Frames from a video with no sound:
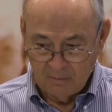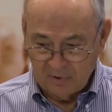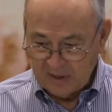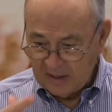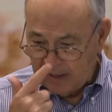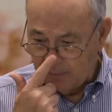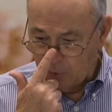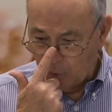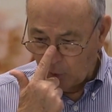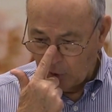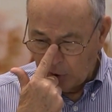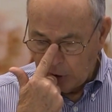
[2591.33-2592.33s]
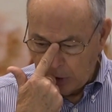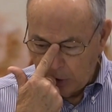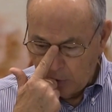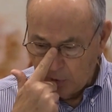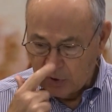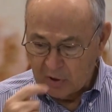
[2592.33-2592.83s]
but the Hebrew word
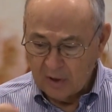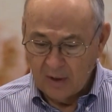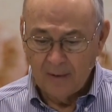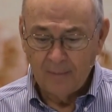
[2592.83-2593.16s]
used